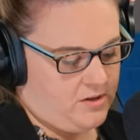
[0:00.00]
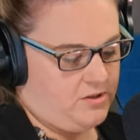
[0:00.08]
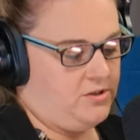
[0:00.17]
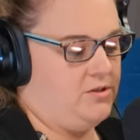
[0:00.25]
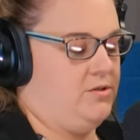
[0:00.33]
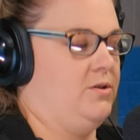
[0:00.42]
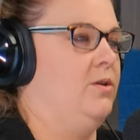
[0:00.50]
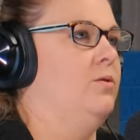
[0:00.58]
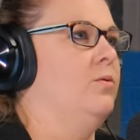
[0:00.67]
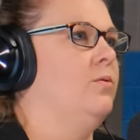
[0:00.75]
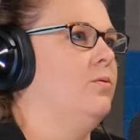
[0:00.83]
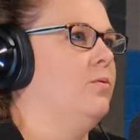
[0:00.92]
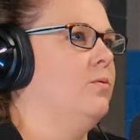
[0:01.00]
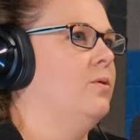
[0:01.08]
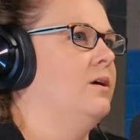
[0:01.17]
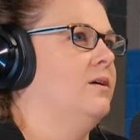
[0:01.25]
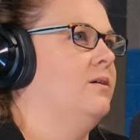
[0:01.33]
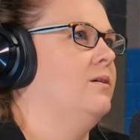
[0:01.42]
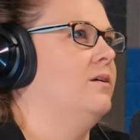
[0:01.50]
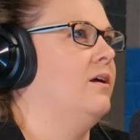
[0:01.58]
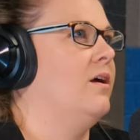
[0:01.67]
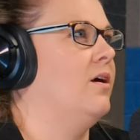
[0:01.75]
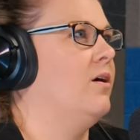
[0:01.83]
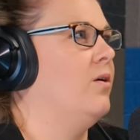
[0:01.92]
So
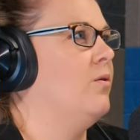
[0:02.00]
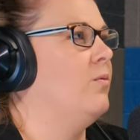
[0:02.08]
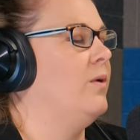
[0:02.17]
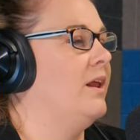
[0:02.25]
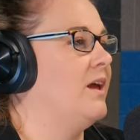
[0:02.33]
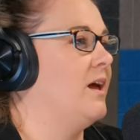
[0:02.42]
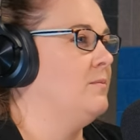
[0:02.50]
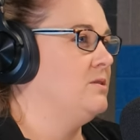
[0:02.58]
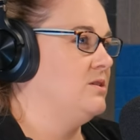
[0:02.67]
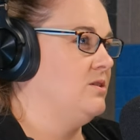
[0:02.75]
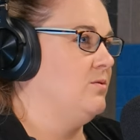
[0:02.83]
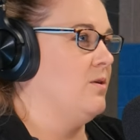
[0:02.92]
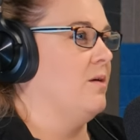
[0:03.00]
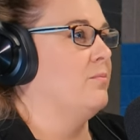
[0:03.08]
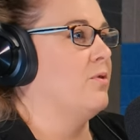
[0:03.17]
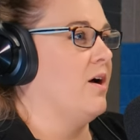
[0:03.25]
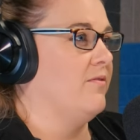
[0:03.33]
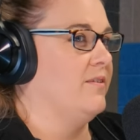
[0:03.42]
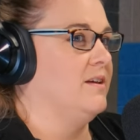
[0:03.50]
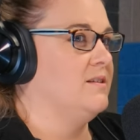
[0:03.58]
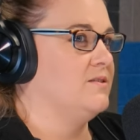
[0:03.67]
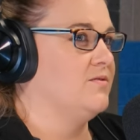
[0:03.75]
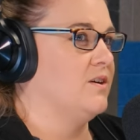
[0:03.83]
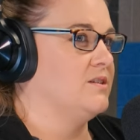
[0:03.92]
when it comes to
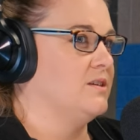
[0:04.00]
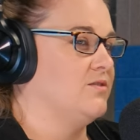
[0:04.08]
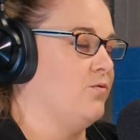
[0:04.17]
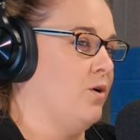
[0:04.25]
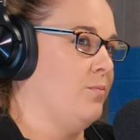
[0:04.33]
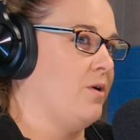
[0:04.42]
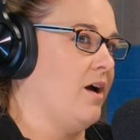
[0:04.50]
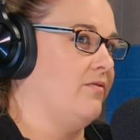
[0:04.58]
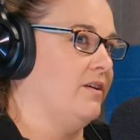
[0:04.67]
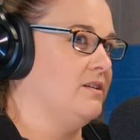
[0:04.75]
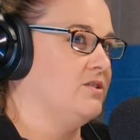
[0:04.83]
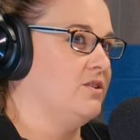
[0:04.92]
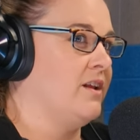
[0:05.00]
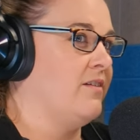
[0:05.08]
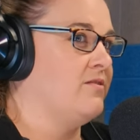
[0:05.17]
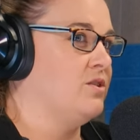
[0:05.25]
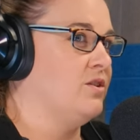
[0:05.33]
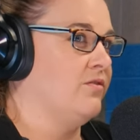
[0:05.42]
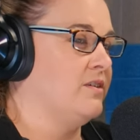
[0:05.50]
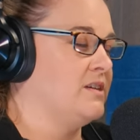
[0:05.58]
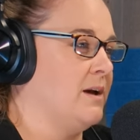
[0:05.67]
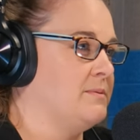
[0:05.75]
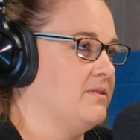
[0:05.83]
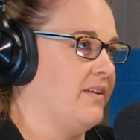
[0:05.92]
nonprofits versus for-profits, you're going to have two different
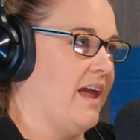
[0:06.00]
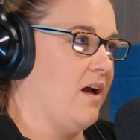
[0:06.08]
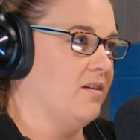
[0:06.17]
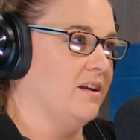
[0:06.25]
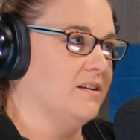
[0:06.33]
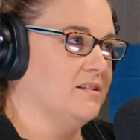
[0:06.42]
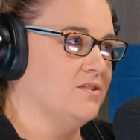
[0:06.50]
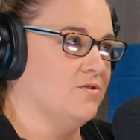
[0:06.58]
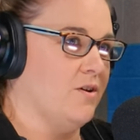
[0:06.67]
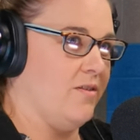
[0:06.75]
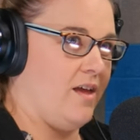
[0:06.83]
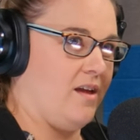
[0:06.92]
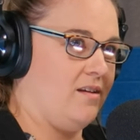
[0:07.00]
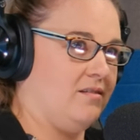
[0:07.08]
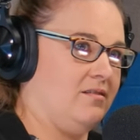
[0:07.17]
types of accounting. Did you know that?